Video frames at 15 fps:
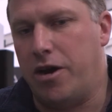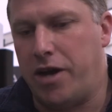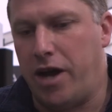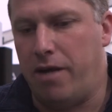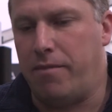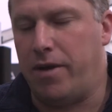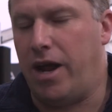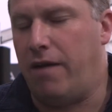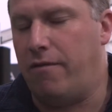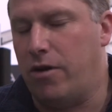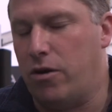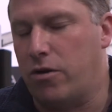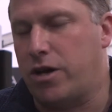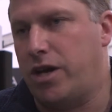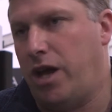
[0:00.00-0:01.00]
them and have a
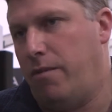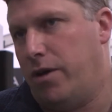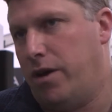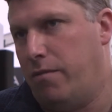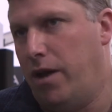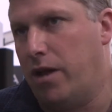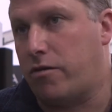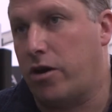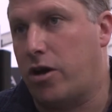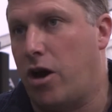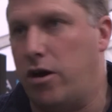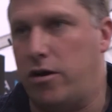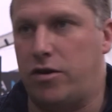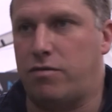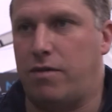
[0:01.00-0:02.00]
look at them on the milk
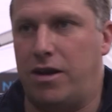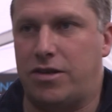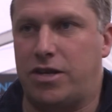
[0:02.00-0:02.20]
record as well,